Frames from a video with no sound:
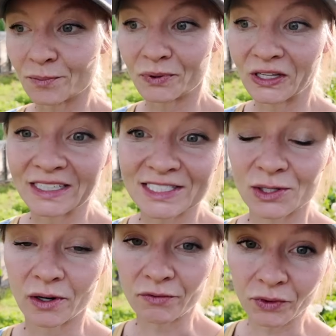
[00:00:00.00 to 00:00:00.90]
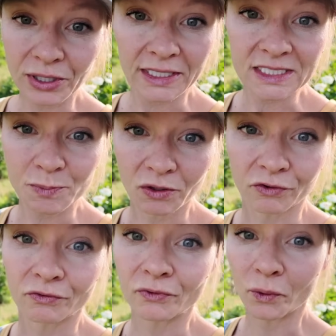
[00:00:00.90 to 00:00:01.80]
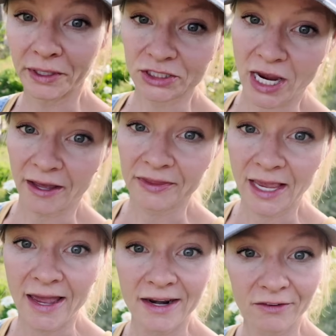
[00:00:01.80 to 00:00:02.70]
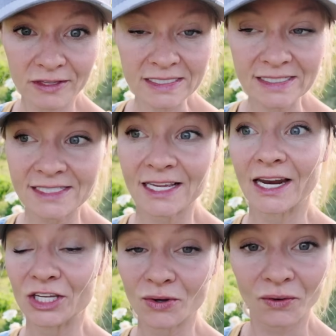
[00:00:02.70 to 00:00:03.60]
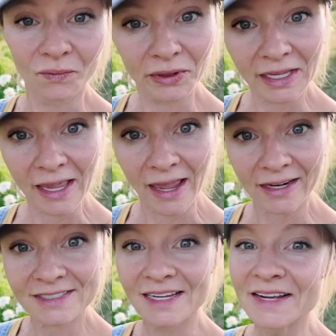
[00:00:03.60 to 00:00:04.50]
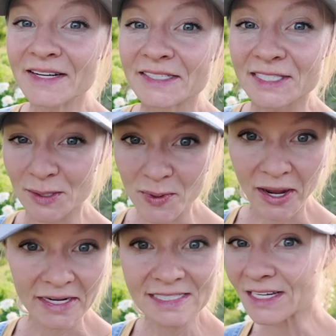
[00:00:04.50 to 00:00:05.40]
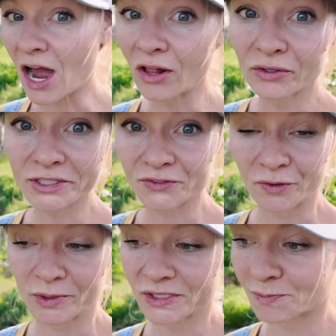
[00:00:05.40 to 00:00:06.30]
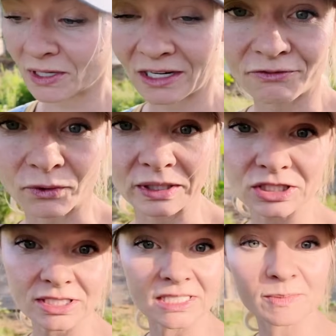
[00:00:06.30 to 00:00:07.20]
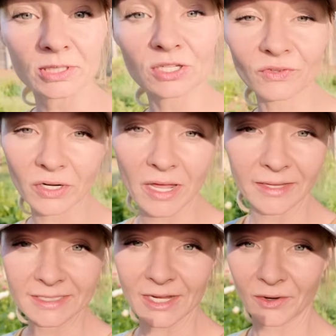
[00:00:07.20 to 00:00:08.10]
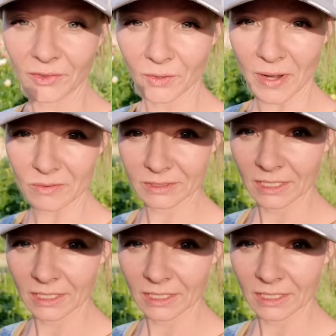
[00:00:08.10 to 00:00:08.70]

Peonies do have really nice, beautiful foliage at the end of the season, and you can really get some nice colors from those peony foliages, especially if they're not laying down on the ground.